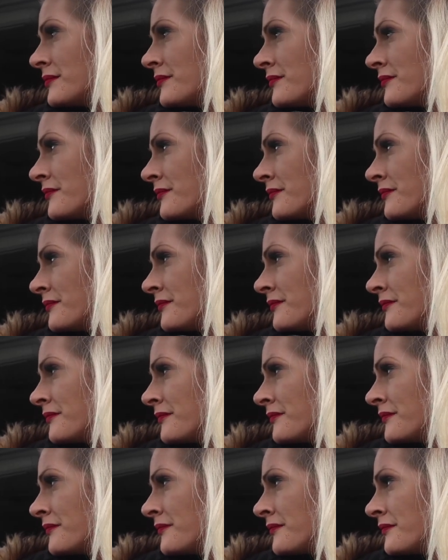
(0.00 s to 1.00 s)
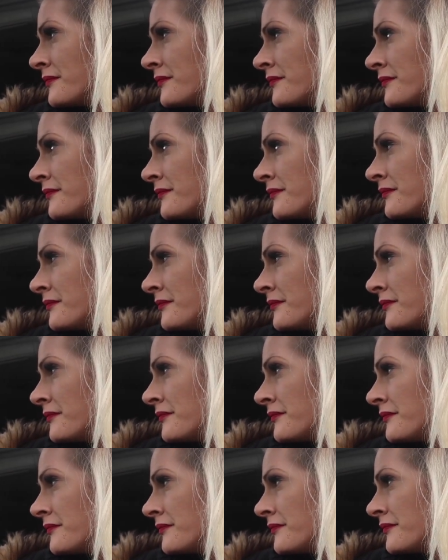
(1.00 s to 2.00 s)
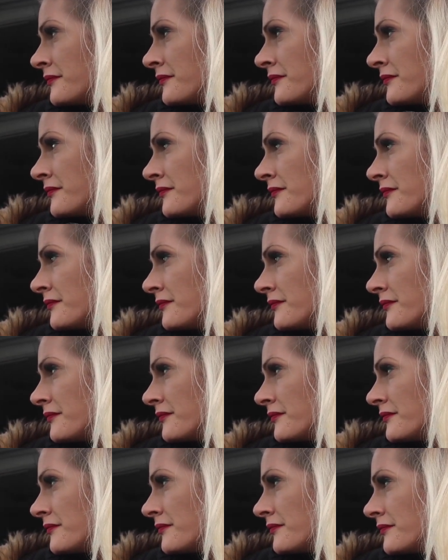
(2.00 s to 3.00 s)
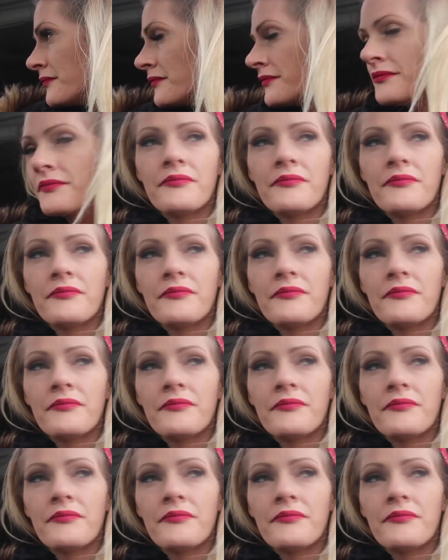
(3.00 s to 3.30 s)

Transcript: No one is speaking in this clip.